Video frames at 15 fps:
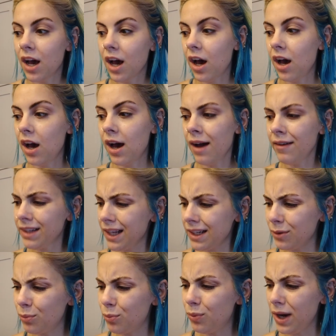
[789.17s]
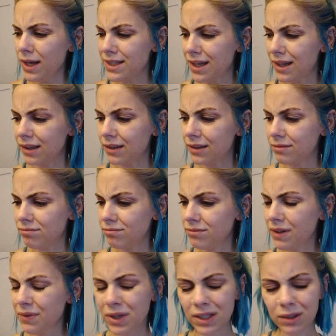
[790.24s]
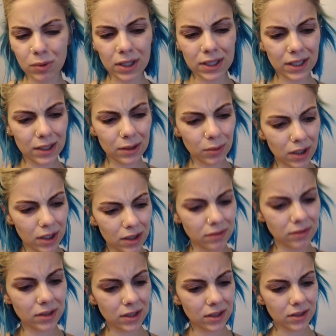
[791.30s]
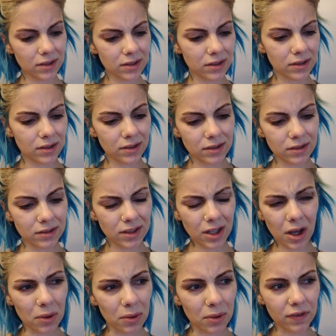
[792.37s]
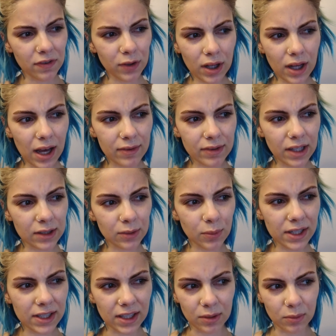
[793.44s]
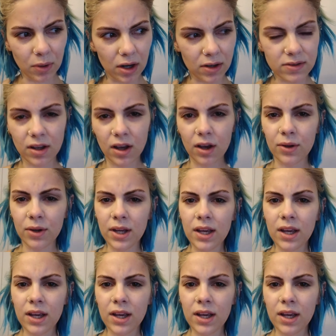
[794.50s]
Uh, I haven't had a wedding. Have we had a wedding in a while? No, I feel like I haven't had a wedding in a while. So...